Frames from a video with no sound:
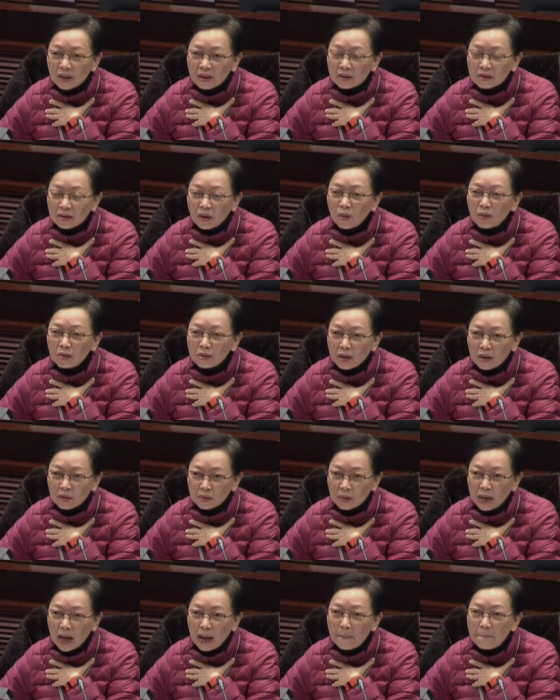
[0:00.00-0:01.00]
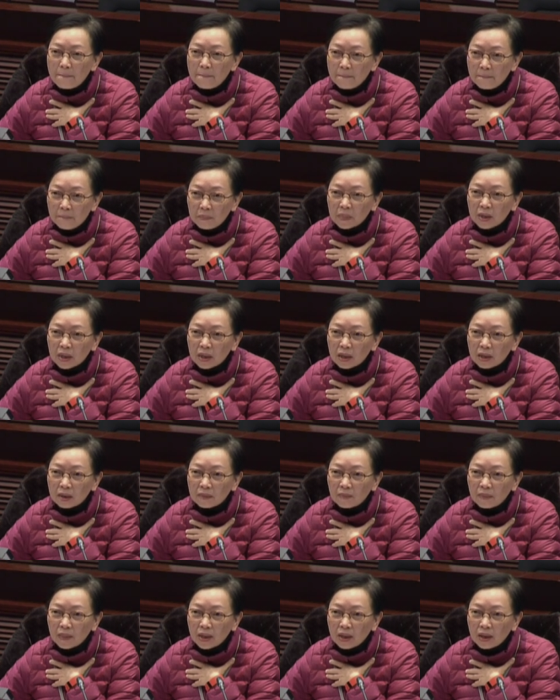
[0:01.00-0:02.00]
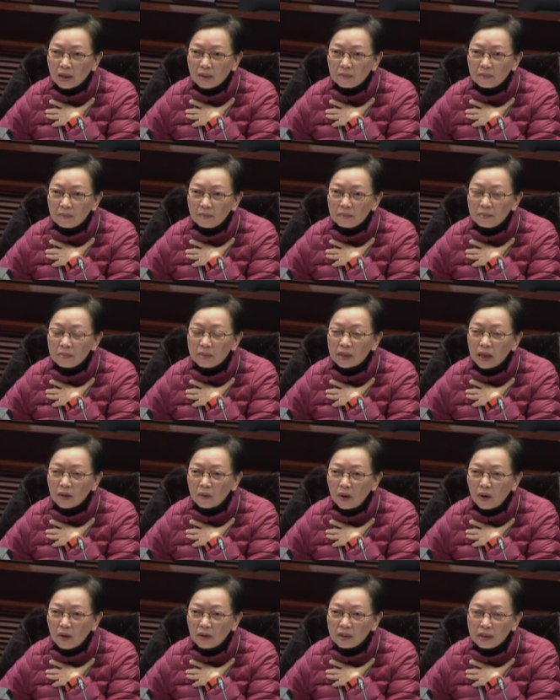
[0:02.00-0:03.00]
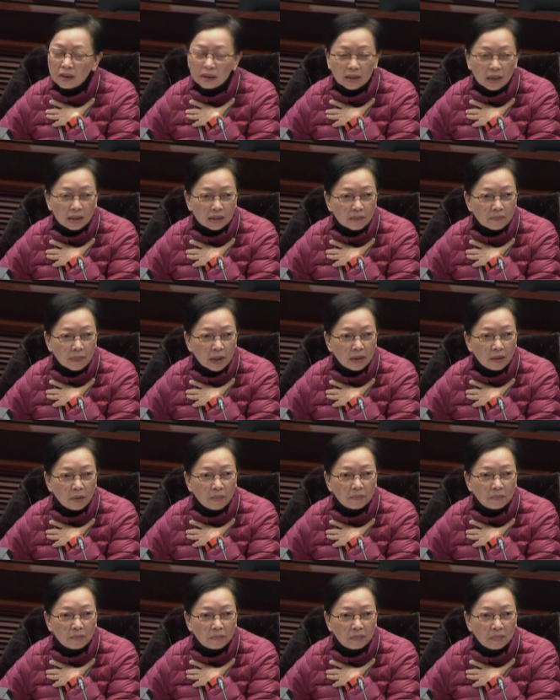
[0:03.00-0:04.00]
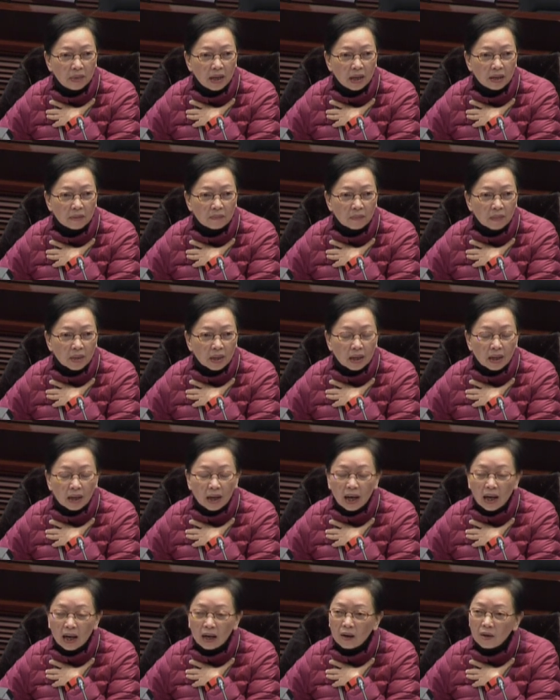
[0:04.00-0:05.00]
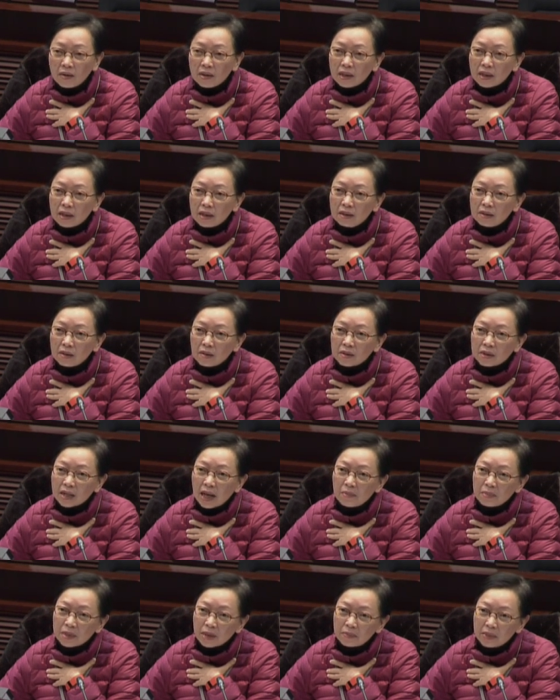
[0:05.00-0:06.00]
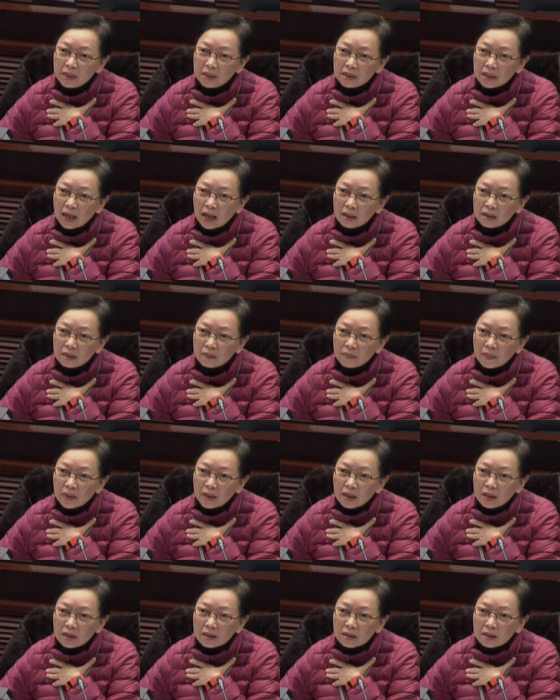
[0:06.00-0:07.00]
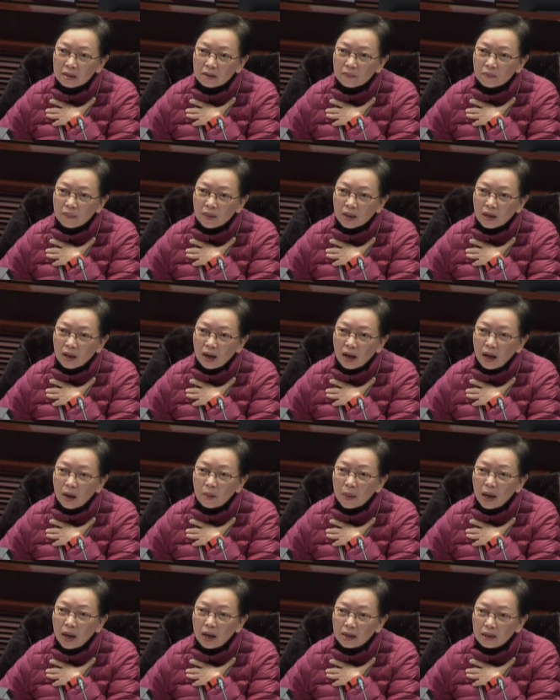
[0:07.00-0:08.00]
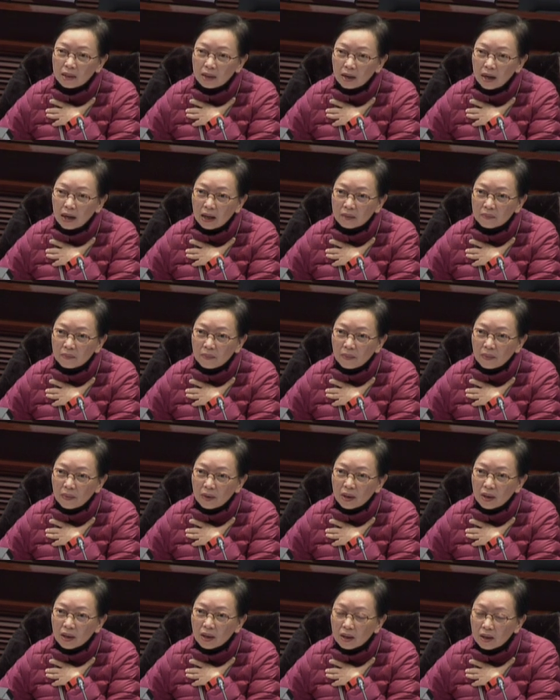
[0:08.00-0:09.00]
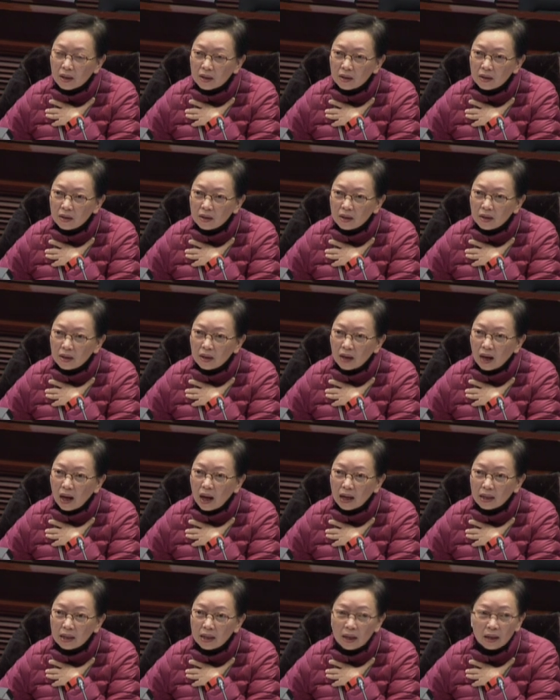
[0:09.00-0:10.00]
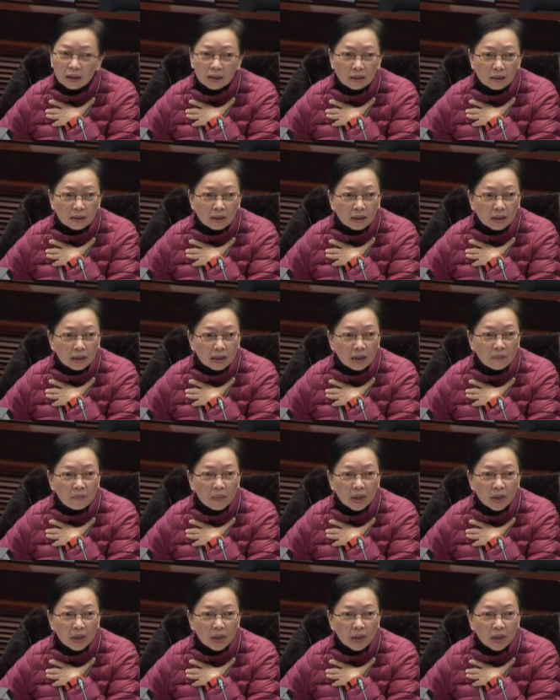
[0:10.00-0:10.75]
but as far as I understand, the plot ratio in urban areas is normally 5, and they can build up to uh,